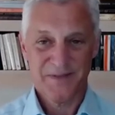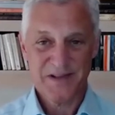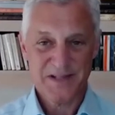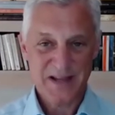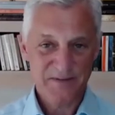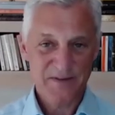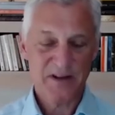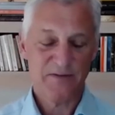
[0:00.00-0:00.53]

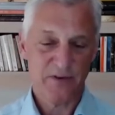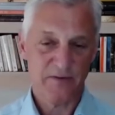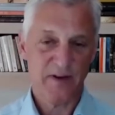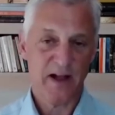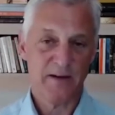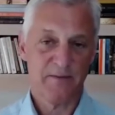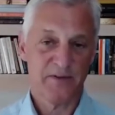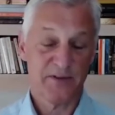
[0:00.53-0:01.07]

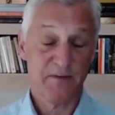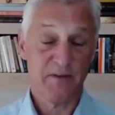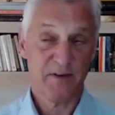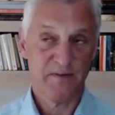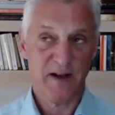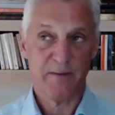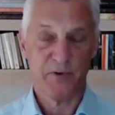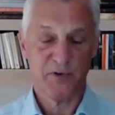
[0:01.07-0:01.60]

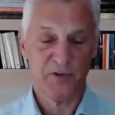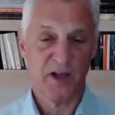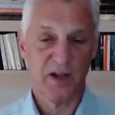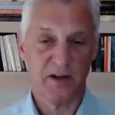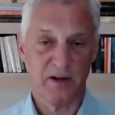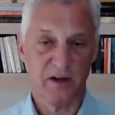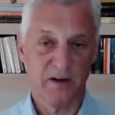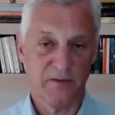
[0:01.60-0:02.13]

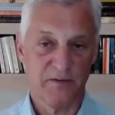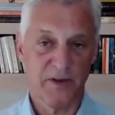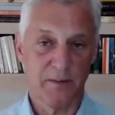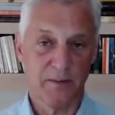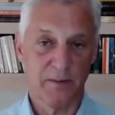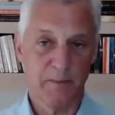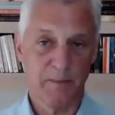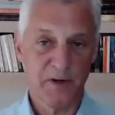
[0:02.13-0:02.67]
75% of the
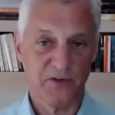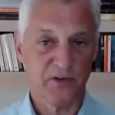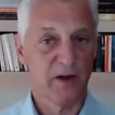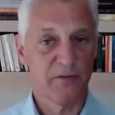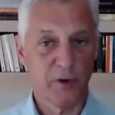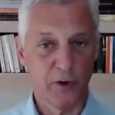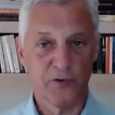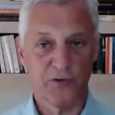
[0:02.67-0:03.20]
emissions
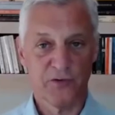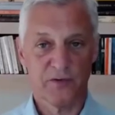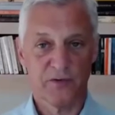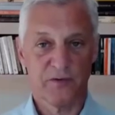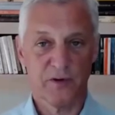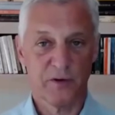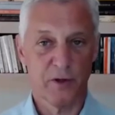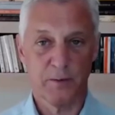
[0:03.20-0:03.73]
of those
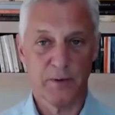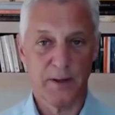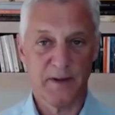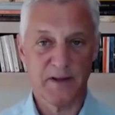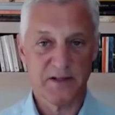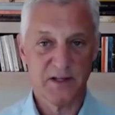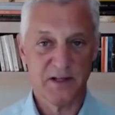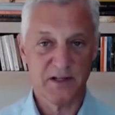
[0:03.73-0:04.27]
global
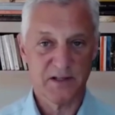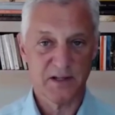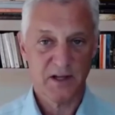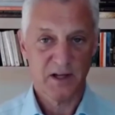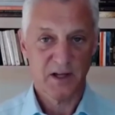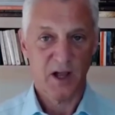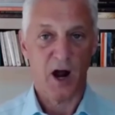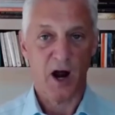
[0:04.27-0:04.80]
MNCs
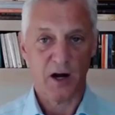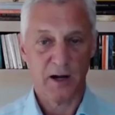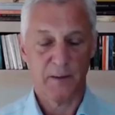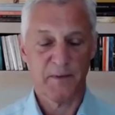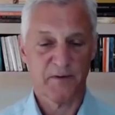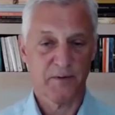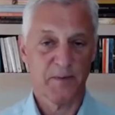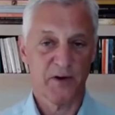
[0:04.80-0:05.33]
are
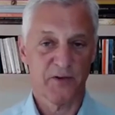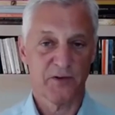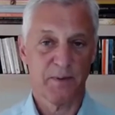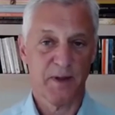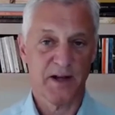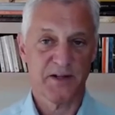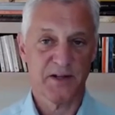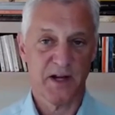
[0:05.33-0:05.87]
coming from their
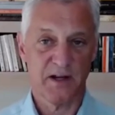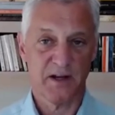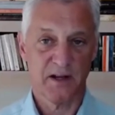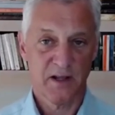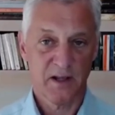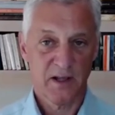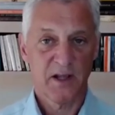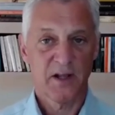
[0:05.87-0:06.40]
supply chain,
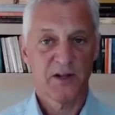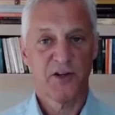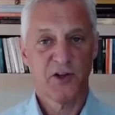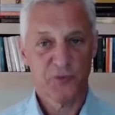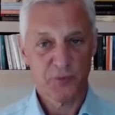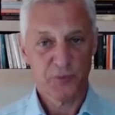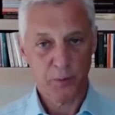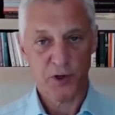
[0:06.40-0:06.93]

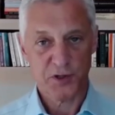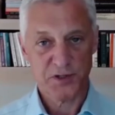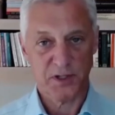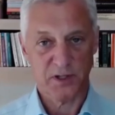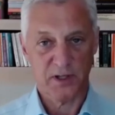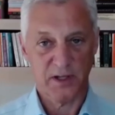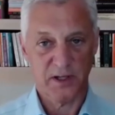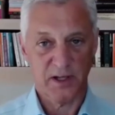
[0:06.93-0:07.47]

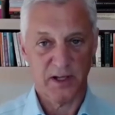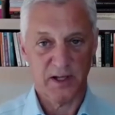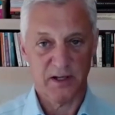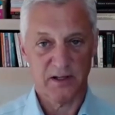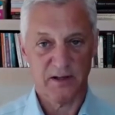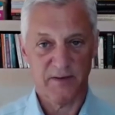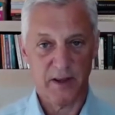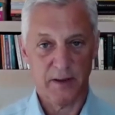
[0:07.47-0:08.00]
disproportionately
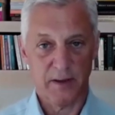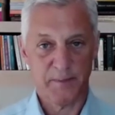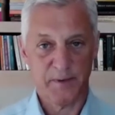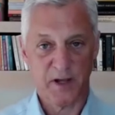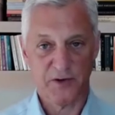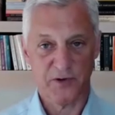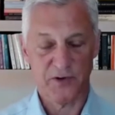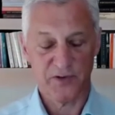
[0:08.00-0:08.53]
in developing
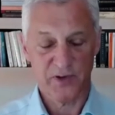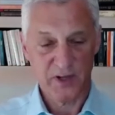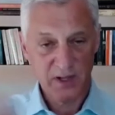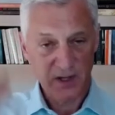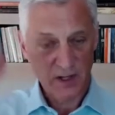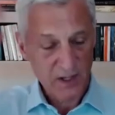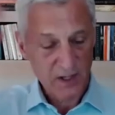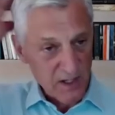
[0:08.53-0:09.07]
countries.
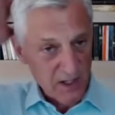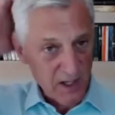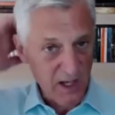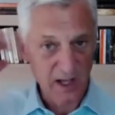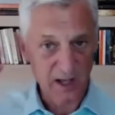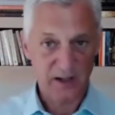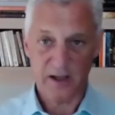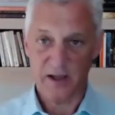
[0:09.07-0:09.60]
Uh,